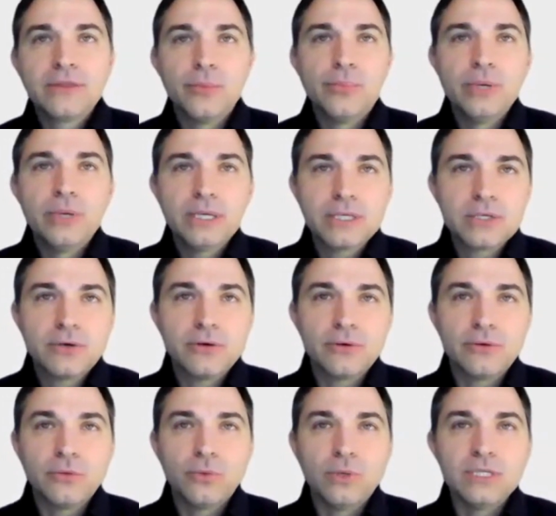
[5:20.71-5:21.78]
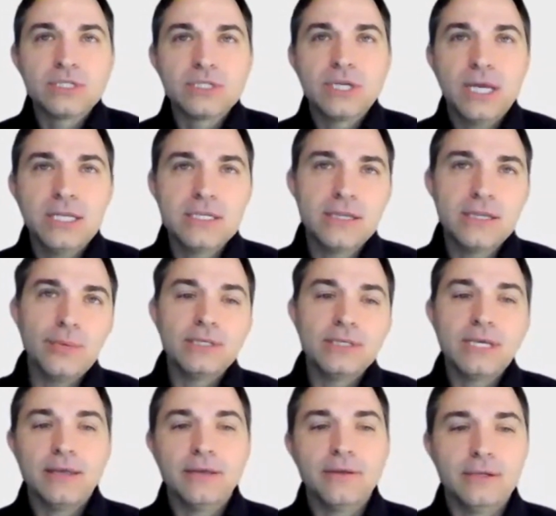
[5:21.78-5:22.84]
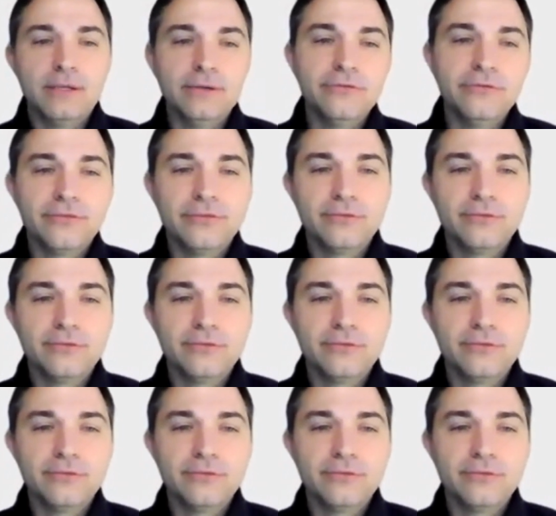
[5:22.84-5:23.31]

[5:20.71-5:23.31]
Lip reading: the biggest hurdle was changing that mentality of,